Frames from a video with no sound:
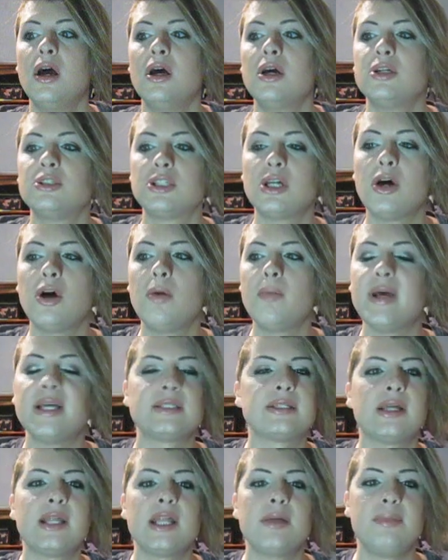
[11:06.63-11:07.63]
So
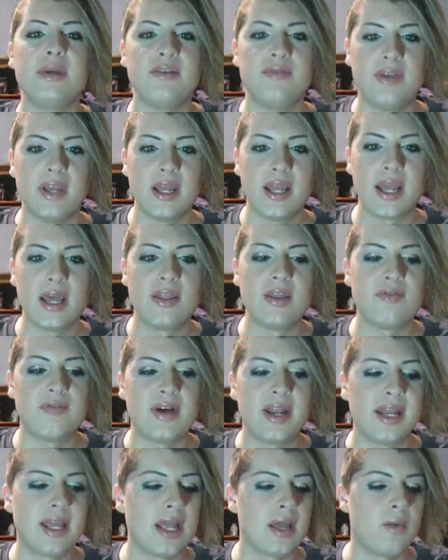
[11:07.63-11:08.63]
basically, they're beefing again. They're
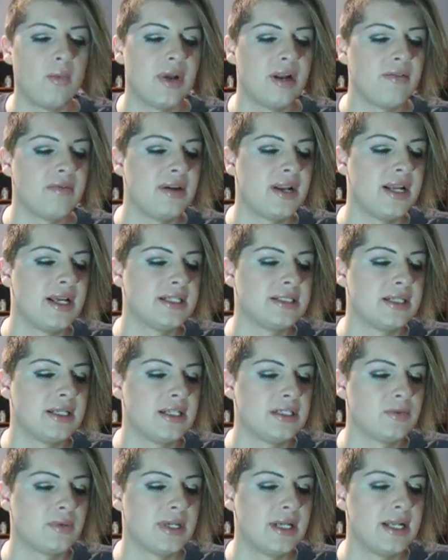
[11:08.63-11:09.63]
fighting again. Whatever it is, it
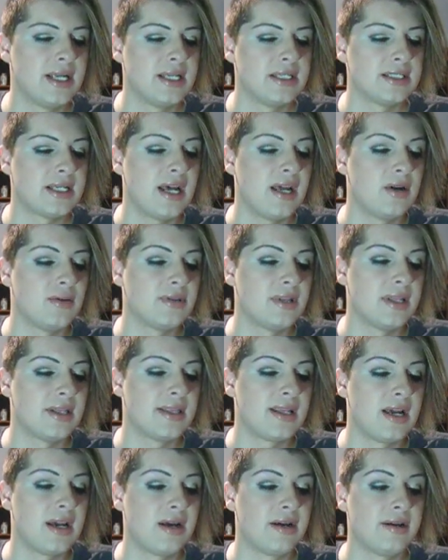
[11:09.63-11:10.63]
is what it is. I don't think
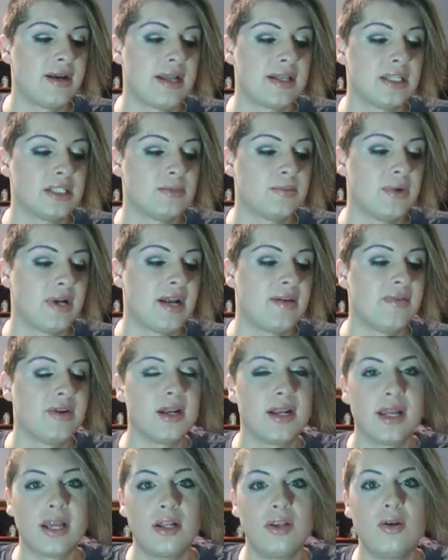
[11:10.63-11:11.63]
they're at this point ever
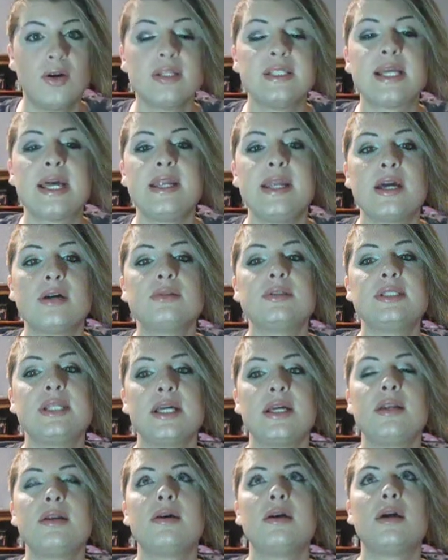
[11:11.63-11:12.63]
going to get along. Danielle
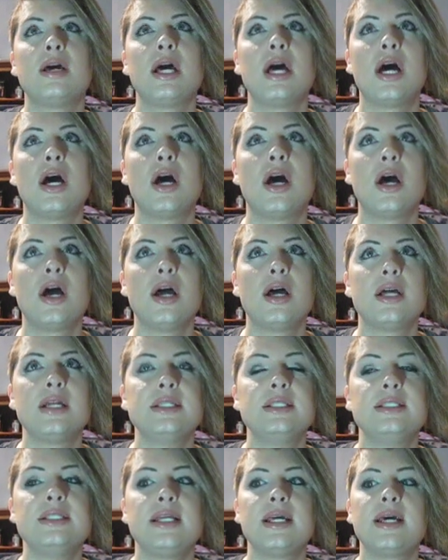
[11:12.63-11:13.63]
did
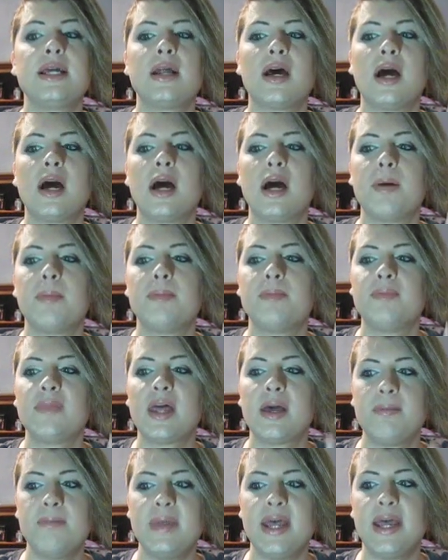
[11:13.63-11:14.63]
did um,
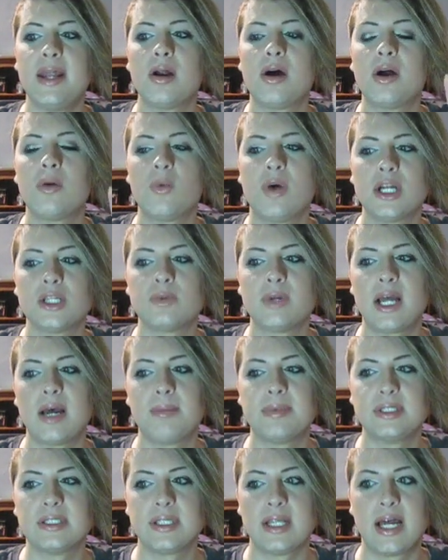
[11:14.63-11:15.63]
admit on Watch What
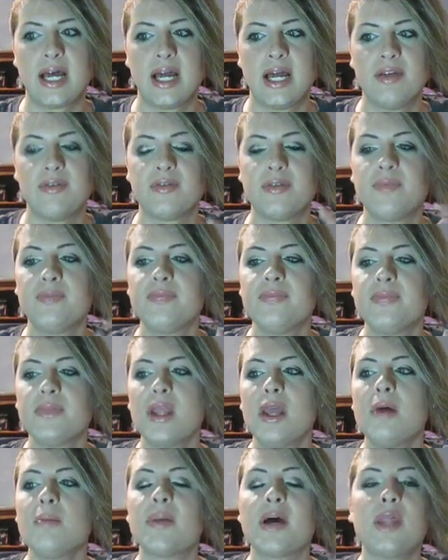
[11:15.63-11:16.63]
Happens Live.
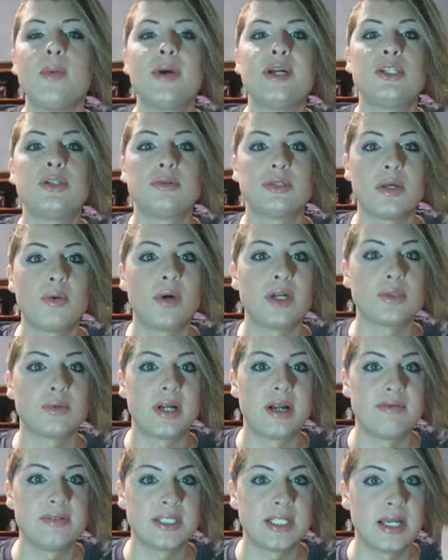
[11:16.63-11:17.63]
By the way, she was on Watch What
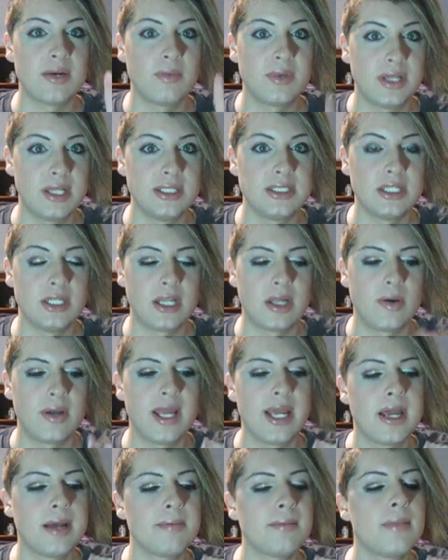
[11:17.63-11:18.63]
Happens Live with Lindsay
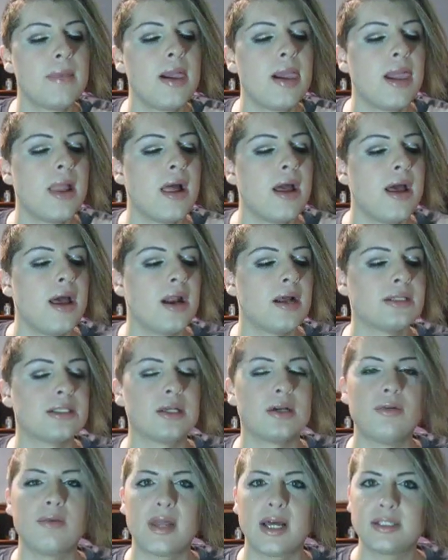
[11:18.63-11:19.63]
Lohan. I was
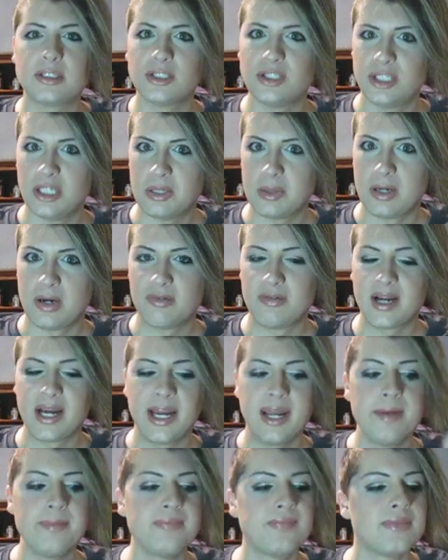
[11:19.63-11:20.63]
like, oh, that's a duo,
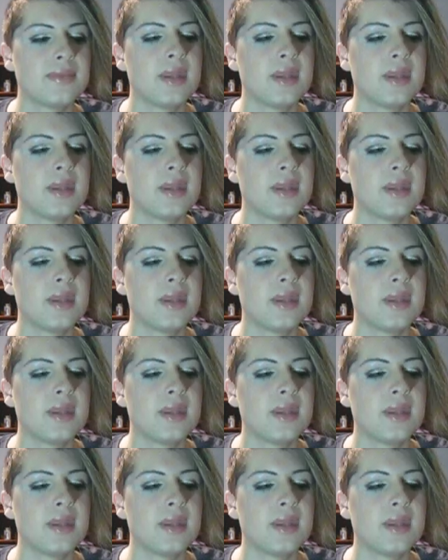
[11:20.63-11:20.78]
right?